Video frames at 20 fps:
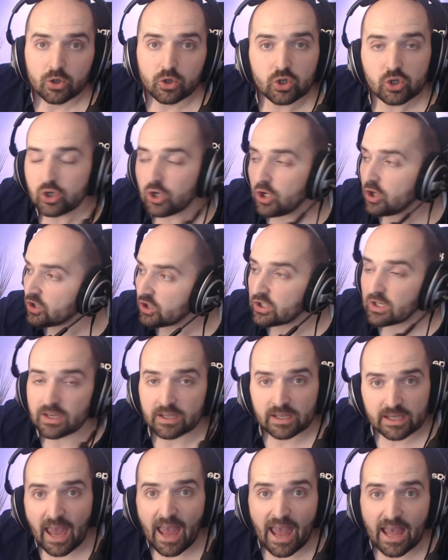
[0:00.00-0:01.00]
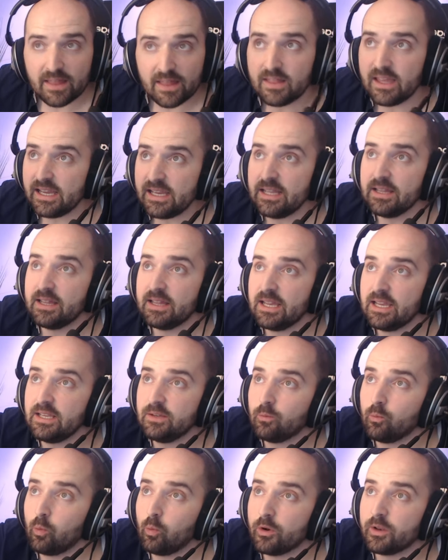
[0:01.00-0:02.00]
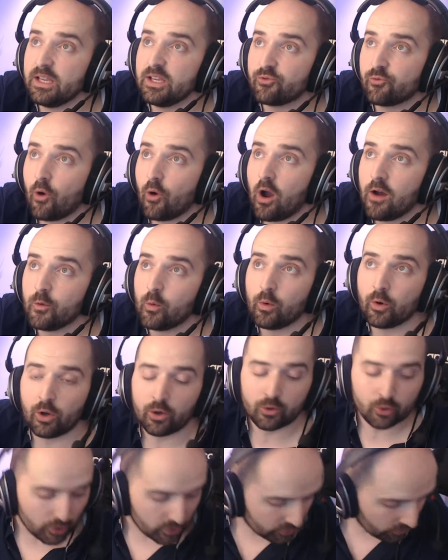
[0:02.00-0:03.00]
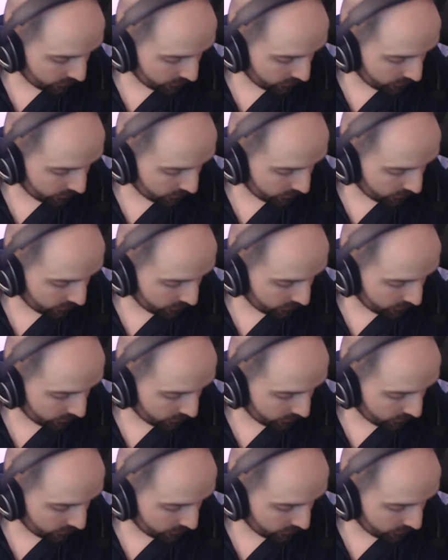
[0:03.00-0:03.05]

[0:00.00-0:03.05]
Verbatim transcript: Just get one of these Rival 100s,